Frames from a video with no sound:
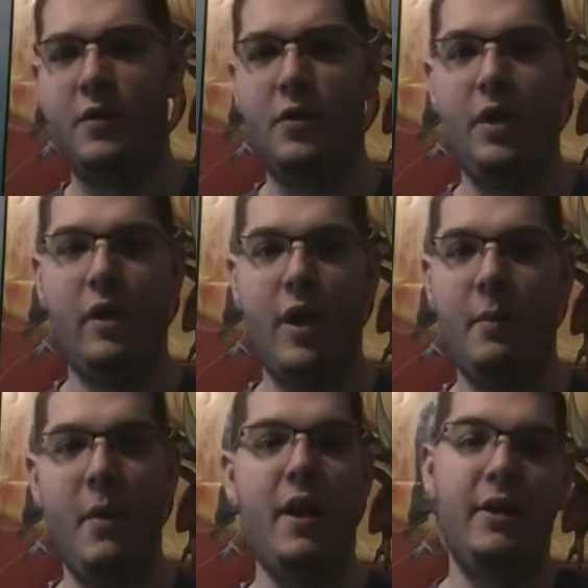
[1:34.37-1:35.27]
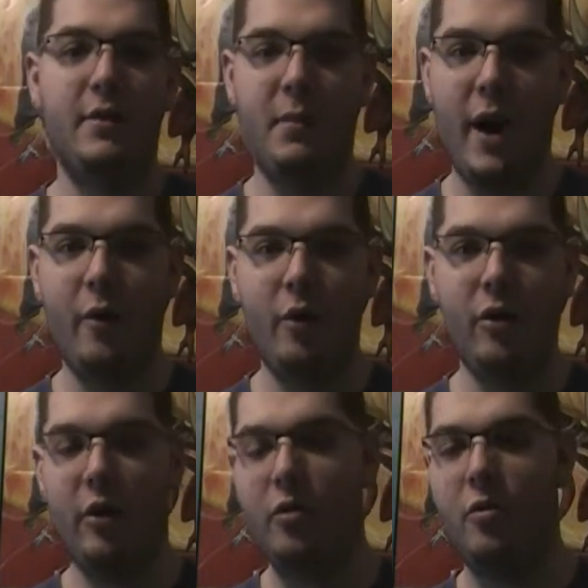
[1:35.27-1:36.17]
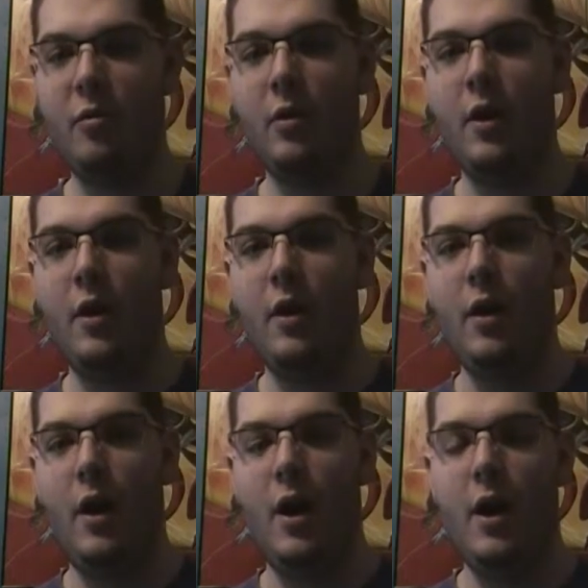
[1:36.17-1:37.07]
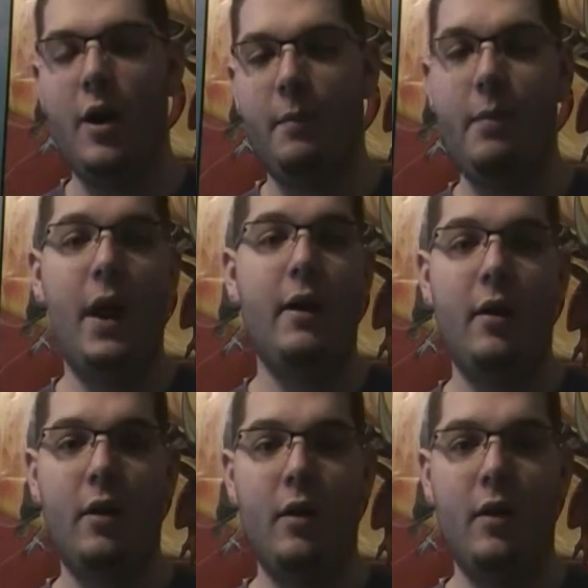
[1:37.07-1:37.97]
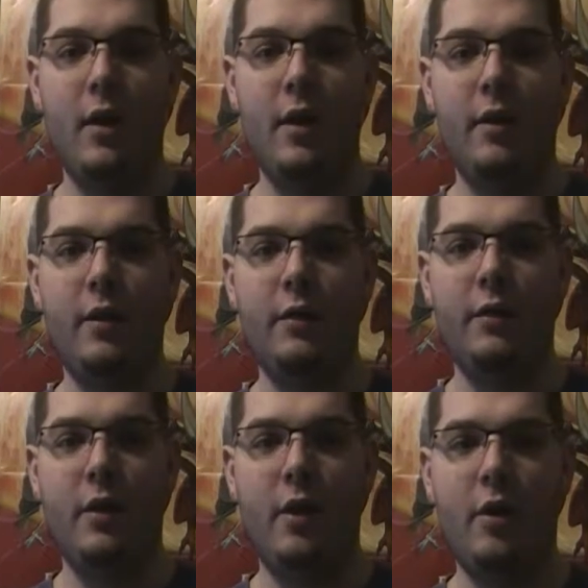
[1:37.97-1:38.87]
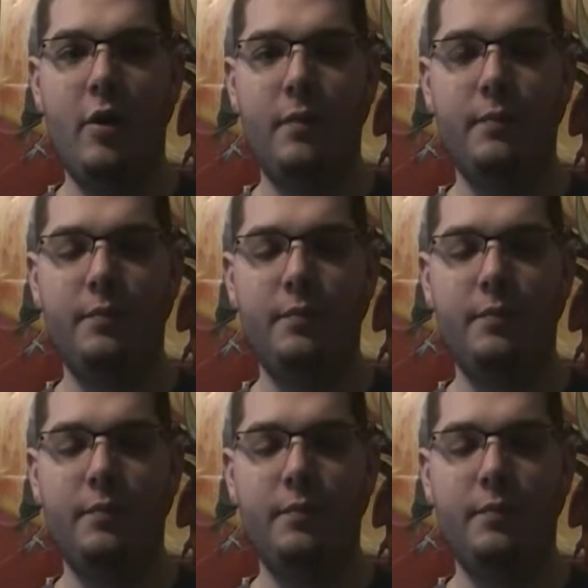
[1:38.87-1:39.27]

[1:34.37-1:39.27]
So they made his power a little better, and then their